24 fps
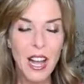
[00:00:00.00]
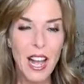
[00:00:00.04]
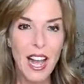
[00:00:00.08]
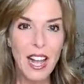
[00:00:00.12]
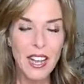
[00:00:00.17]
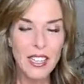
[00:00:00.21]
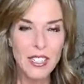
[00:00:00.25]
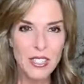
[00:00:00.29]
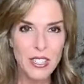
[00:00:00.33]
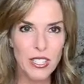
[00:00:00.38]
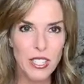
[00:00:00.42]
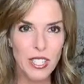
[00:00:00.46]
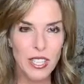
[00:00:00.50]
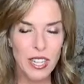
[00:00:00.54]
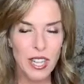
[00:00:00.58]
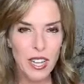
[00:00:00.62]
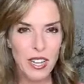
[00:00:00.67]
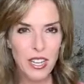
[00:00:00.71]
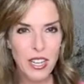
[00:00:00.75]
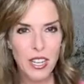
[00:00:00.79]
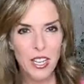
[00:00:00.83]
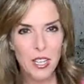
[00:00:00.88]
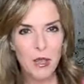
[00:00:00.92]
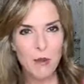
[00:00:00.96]
Actually,
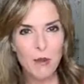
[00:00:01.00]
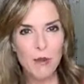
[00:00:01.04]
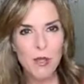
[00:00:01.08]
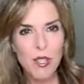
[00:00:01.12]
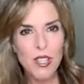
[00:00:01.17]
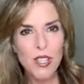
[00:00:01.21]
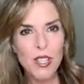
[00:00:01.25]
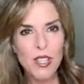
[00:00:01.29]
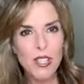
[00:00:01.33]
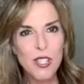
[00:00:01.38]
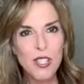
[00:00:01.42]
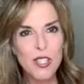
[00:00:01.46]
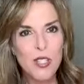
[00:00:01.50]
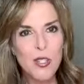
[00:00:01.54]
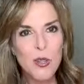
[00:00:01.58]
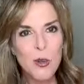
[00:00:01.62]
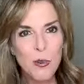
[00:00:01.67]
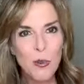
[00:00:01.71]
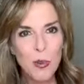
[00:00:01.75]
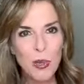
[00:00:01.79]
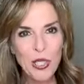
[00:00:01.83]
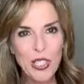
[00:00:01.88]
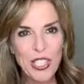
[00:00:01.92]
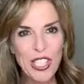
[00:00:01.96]
I am
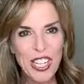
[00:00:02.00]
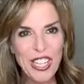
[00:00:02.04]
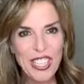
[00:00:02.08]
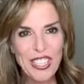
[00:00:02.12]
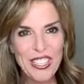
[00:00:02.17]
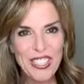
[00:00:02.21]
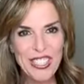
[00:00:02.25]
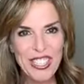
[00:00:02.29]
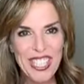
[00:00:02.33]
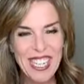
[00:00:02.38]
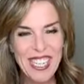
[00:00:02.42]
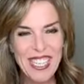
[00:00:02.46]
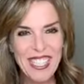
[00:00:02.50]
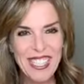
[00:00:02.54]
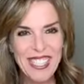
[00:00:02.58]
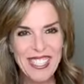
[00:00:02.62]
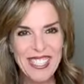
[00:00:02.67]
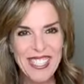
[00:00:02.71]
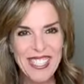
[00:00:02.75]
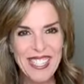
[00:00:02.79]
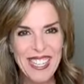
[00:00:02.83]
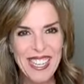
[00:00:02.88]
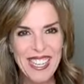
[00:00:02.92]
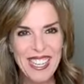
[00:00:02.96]
super Dr. Dara
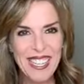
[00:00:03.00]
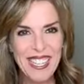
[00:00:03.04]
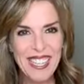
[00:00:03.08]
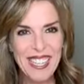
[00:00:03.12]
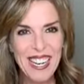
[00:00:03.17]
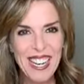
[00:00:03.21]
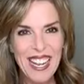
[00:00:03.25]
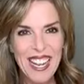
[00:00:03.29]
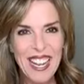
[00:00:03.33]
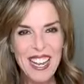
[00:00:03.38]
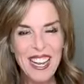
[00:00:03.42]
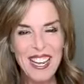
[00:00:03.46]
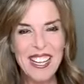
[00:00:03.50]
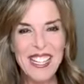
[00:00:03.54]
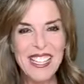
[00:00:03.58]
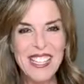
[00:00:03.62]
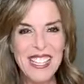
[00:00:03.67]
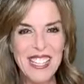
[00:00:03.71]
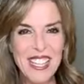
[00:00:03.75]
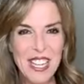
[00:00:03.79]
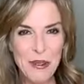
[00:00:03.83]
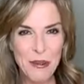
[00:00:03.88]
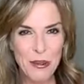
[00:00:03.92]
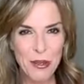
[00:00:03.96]
tonight because
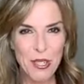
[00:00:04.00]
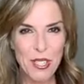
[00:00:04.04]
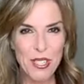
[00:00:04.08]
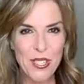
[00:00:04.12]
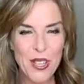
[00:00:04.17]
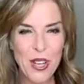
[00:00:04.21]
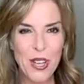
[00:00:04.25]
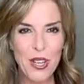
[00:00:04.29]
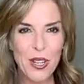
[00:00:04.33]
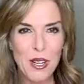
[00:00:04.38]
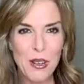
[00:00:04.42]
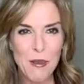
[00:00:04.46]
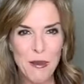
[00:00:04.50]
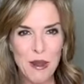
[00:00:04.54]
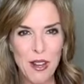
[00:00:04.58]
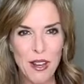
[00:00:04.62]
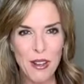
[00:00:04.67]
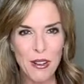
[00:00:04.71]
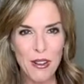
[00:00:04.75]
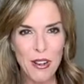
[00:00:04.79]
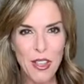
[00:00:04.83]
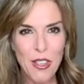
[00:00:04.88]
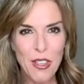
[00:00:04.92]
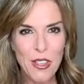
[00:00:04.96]
tonight we're going to talk
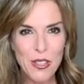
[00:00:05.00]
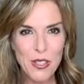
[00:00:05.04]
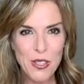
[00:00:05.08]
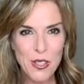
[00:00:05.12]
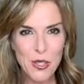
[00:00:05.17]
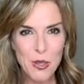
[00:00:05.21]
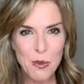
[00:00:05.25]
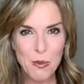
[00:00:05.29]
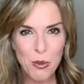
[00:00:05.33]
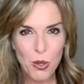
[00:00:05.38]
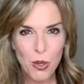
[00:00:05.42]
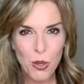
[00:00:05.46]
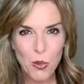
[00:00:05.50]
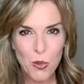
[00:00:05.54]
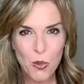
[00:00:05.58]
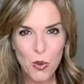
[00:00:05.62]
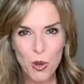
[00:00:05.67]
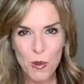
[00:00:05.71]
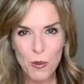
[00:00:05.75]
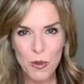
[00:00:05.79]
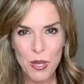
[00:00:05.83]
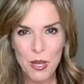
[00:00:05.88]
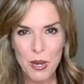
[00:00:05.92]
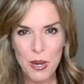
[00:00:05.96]
about the
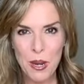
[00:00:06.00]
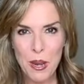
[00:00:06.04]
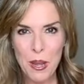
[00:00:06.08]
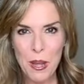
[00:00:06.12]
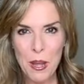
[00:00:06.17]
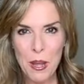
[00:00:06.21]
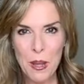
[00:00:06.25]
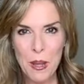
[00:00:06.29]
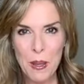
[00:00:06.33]
superwoman